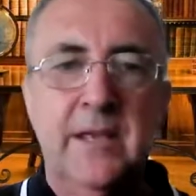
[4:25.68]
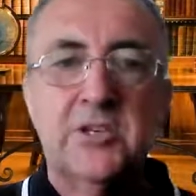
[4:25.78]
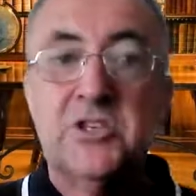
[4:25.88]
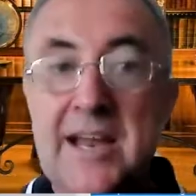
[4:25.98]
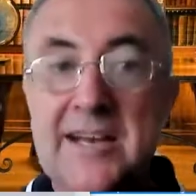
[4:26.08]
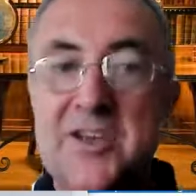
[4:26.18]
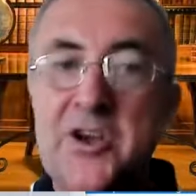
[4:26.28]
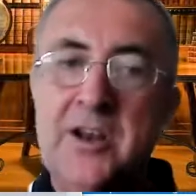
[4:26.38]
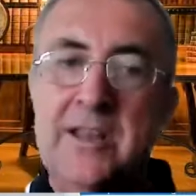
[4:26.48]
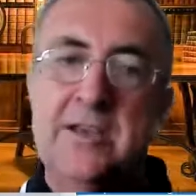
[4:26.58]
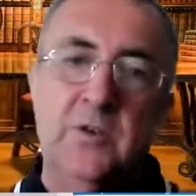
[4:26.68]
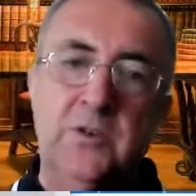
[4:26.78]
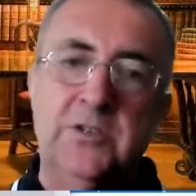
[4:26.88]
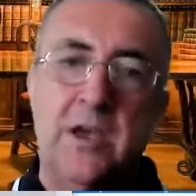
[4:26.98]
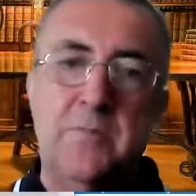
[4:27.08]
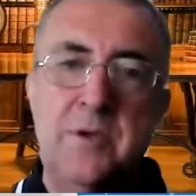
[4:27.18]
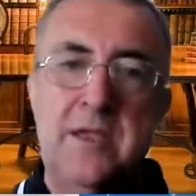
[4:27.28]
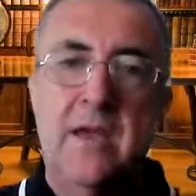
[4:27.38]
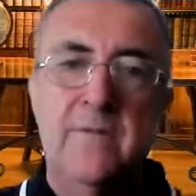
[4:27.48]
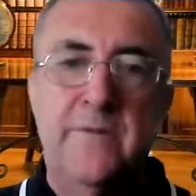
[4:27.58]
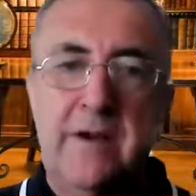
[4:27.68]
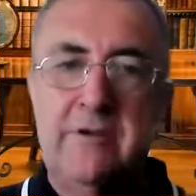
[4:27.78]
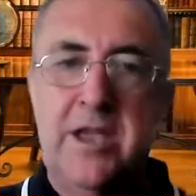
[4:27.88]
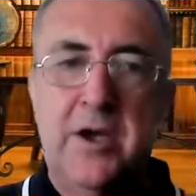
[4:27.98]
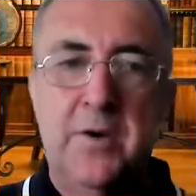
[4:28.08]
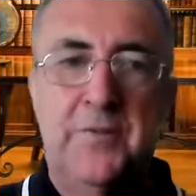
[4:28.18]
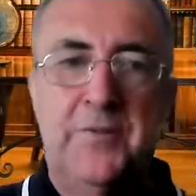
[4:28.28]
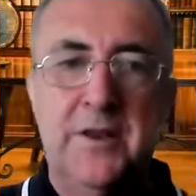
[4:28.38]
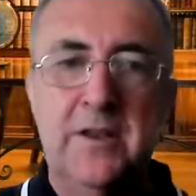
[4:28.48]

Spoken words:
Starting early can also be very helpful.